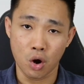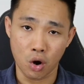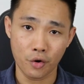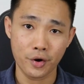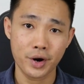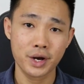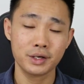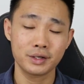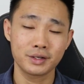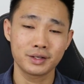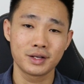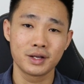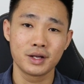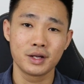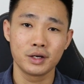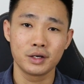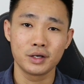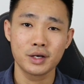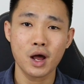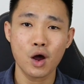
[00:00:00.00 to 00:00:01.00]
Alright,
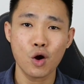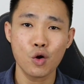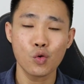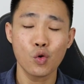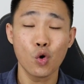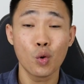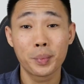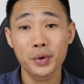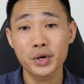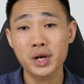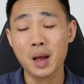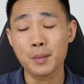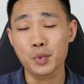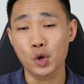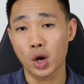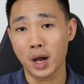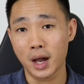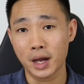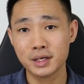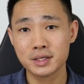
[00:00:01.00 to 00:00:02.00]
now open up
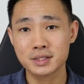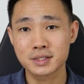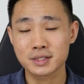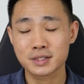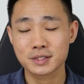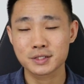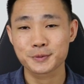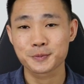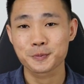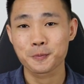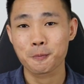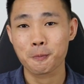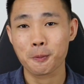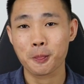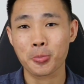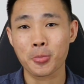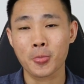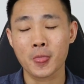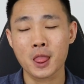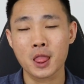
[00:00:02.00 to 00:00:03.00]
your eyes.
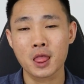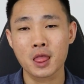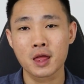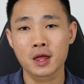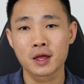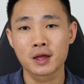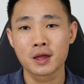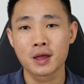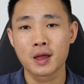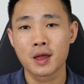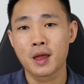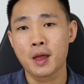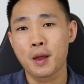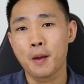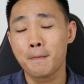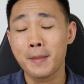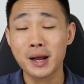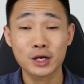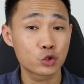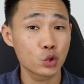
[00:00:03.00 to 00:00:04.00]

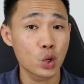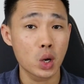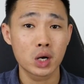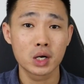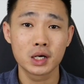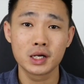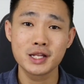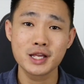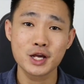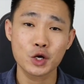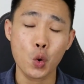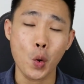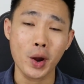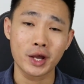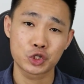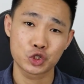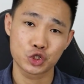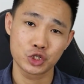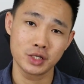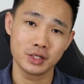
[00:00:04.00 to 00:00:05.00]
Back to our earlier
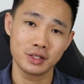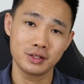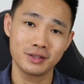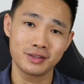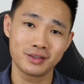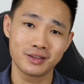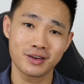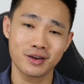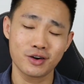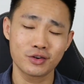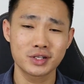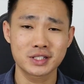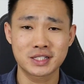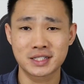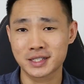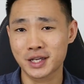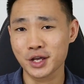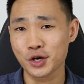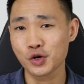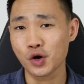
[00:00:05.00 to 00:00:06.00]
question, on a
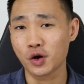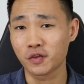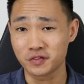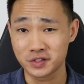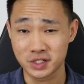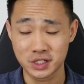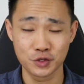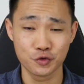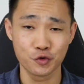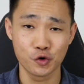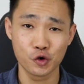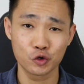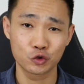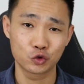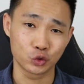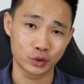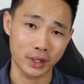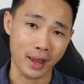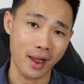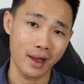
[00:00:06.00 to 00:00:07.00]
scale of 0
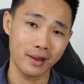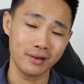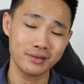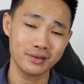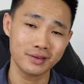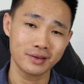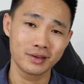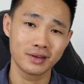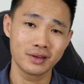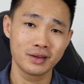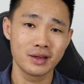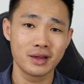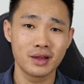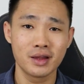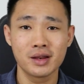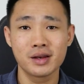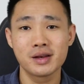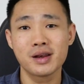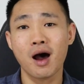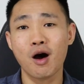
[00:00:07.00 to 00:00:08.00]
to 10,
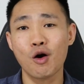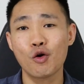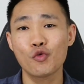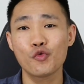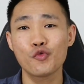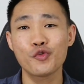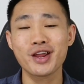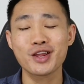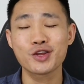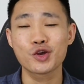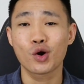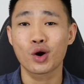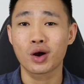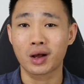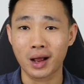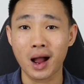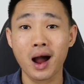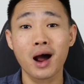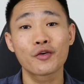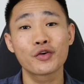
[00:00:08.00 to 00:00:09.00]
now rate
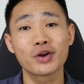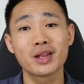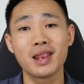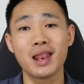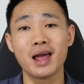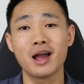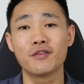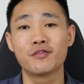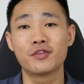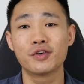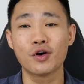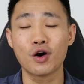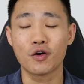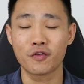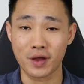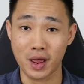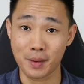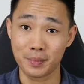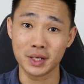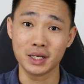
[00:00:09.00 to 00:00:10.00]
your current level
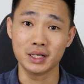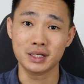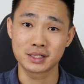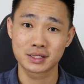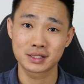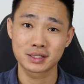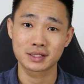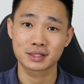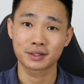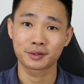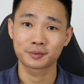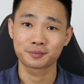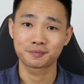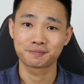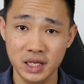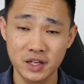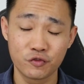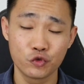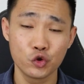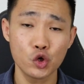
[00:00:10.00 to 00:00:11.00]
of happiness.
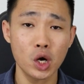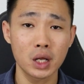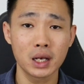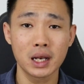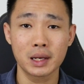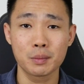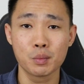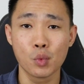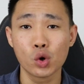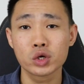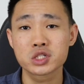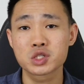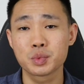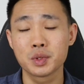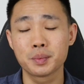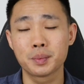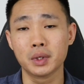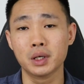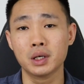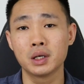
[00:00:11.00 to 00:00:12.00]
If you are like most
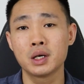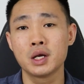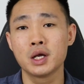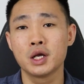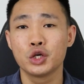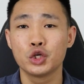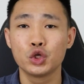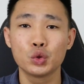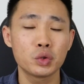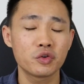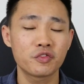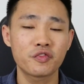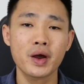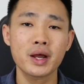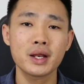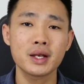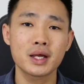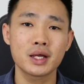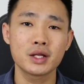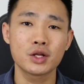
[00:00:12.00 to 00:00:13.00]
people, you will
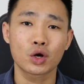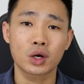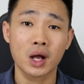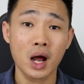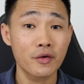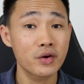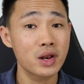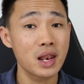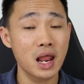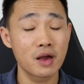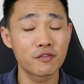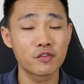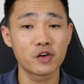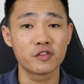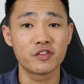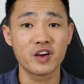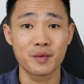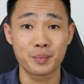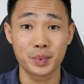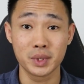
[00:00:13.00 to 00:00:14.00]
find that your current level
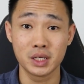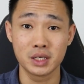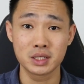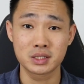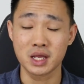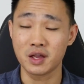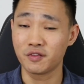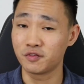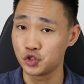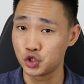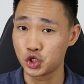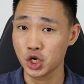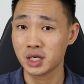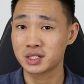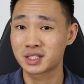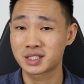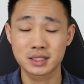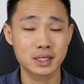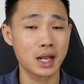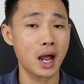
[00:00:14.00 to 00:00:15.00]
of happiness have
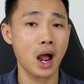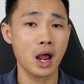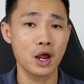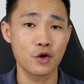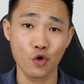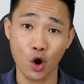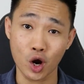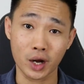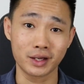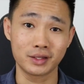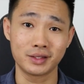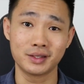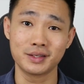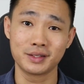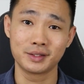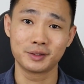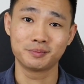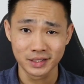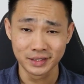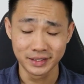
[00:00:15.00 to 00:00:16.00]
just
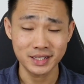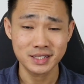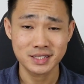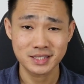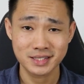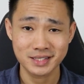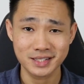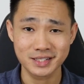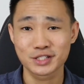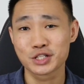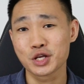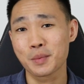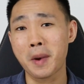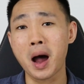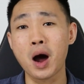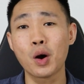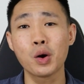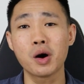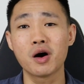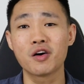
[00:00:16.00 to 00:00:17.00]
skyrocketed. This is the
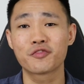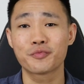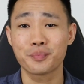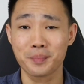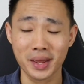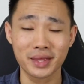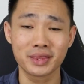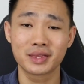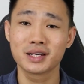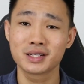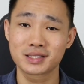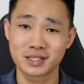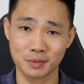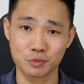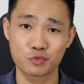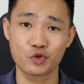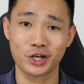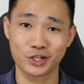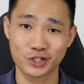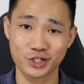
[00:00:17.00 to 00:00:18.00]
power of mental
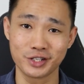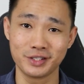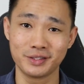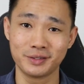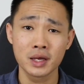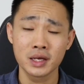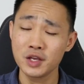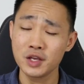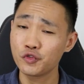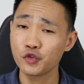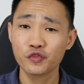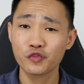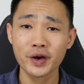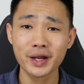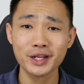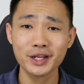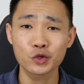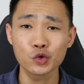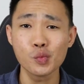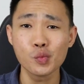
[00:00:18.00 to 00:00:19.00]
subtraction. If you
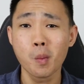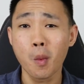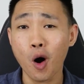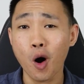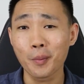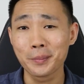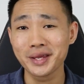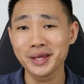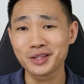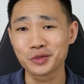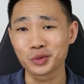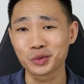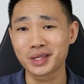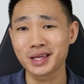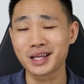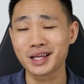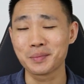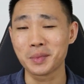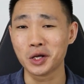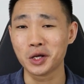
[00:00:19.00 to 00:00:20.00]
find it too morbid to
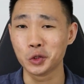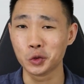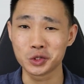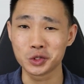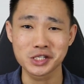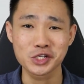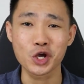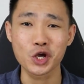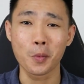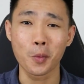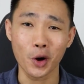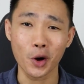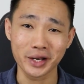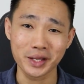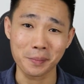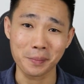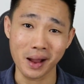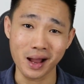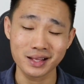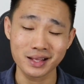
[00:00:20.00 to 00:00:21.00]
think about losing your
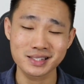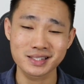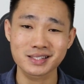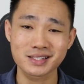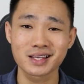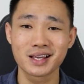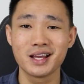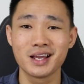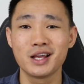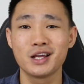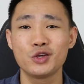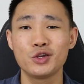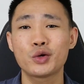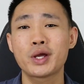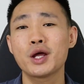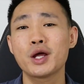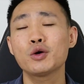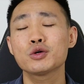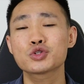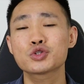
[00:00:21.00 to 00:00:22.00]
body parts, you
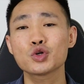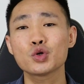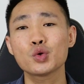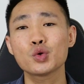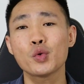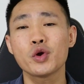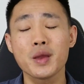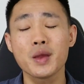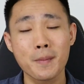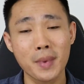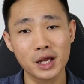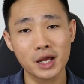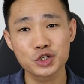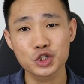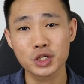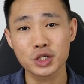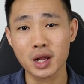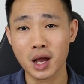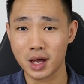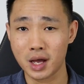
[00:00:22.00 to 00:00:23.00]
can also
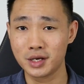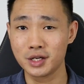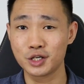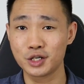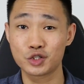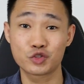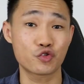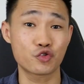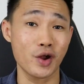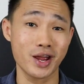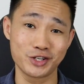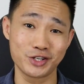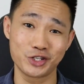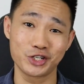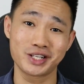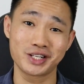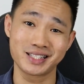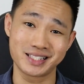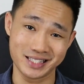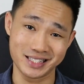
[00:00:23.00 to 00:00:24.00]
imagine other
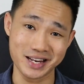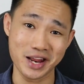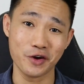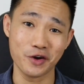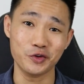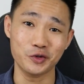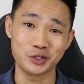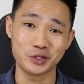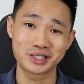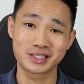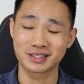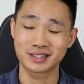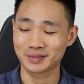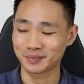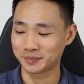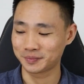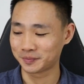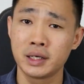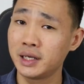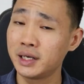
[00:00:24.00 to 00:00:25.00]
tragic
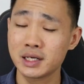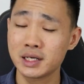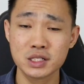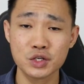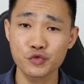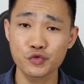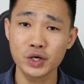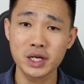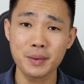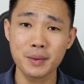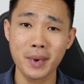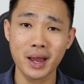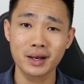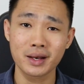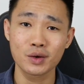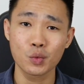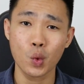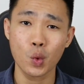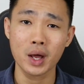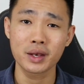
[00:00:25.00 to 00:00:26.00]
scenarios. It doesn't really
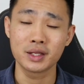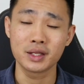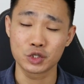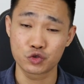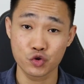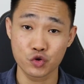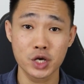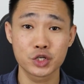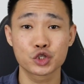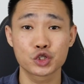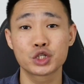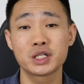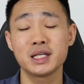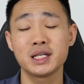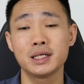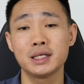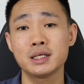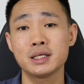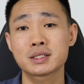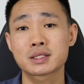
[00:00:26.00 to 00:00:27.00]
matter what the
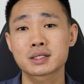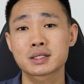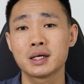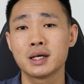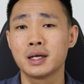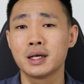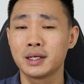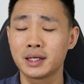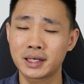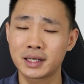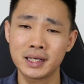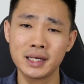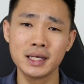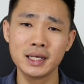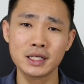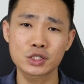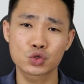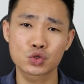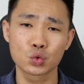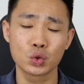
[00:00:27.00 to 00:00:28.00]
tragedy is, the
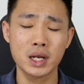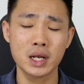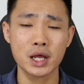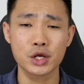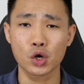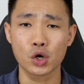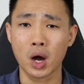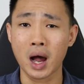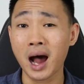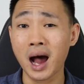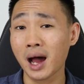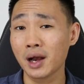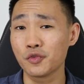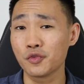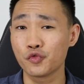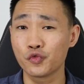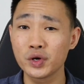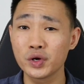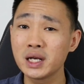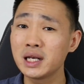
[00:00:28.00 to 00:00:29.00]
key is to let your heart
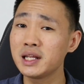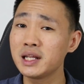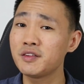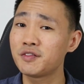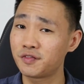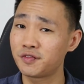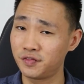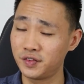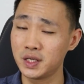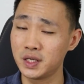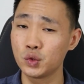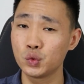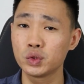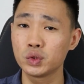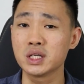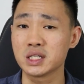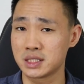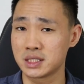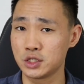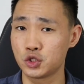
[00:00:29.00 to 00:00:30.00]
really feel
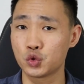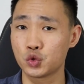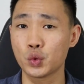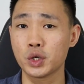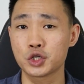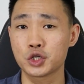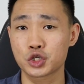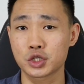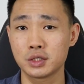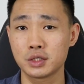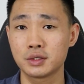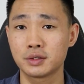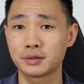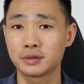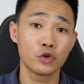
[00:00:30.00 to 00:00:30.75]
the situation.